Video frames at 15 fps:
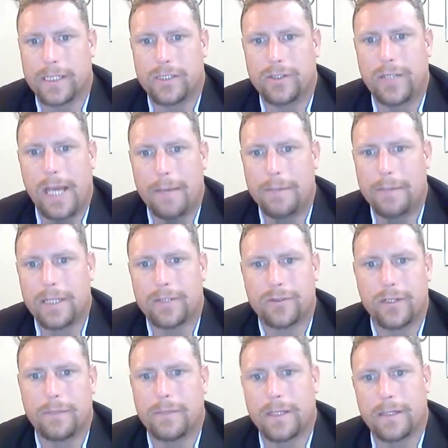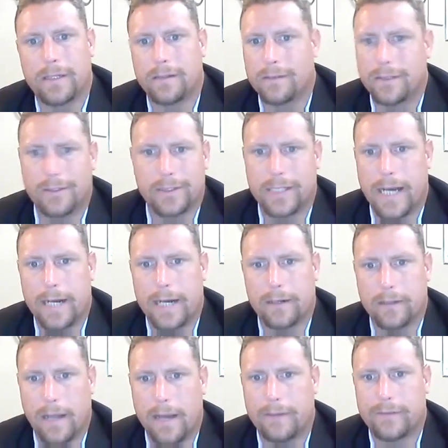because you can't be in treatment your
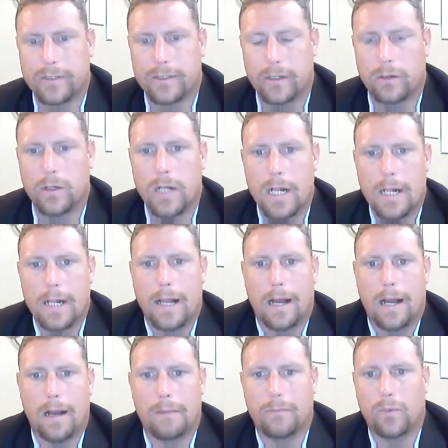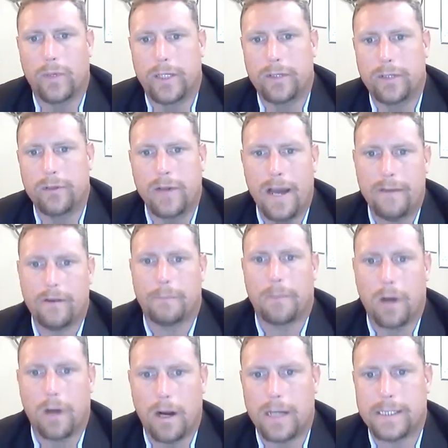entire life. So we do have a
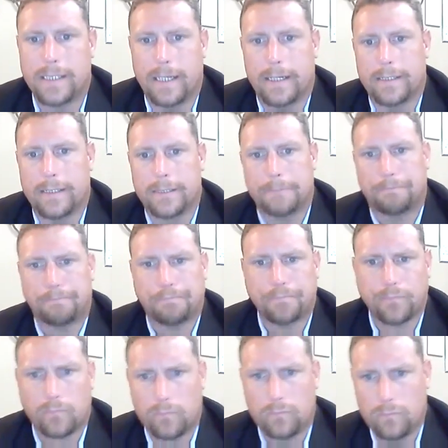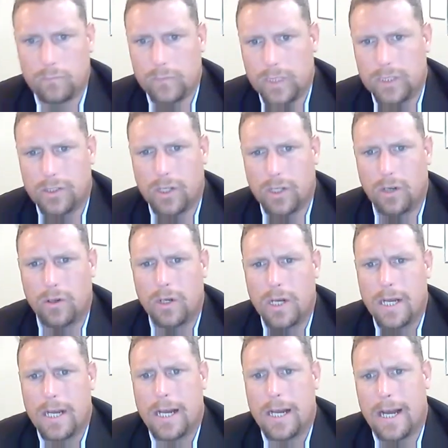process. So
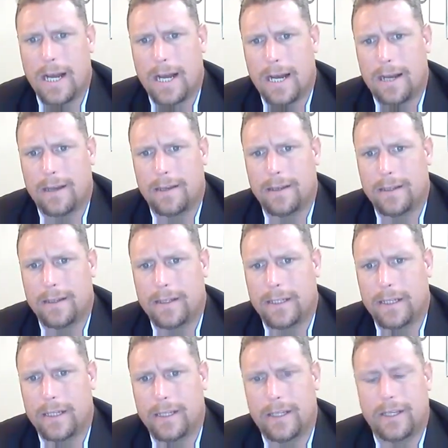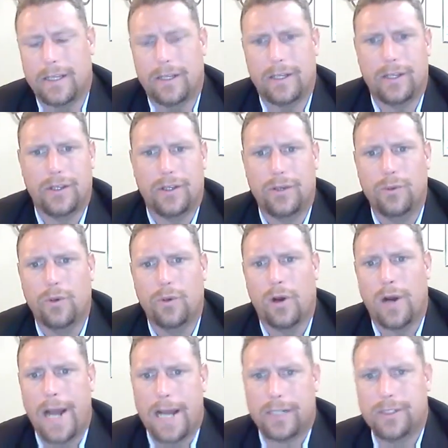uh, you
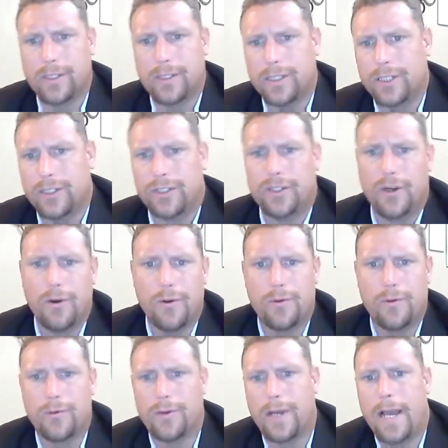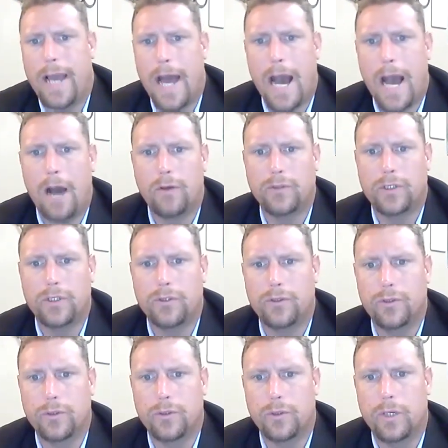are actually shown how
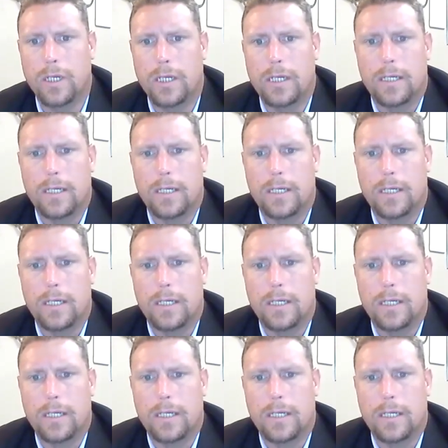to,